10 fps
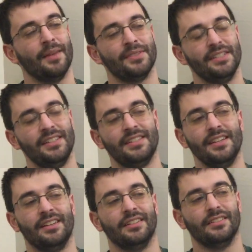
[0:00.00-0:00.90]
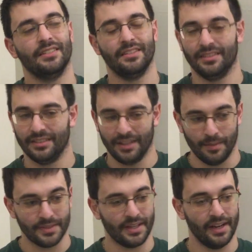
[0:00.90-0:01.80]
the MCTC
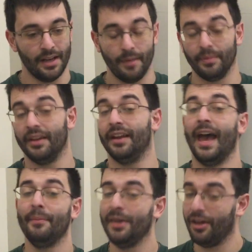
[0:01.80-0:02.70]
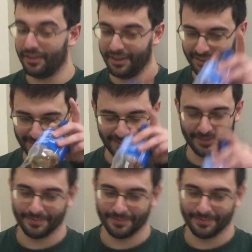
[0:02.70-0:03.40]
Club signing up, and happy holidays.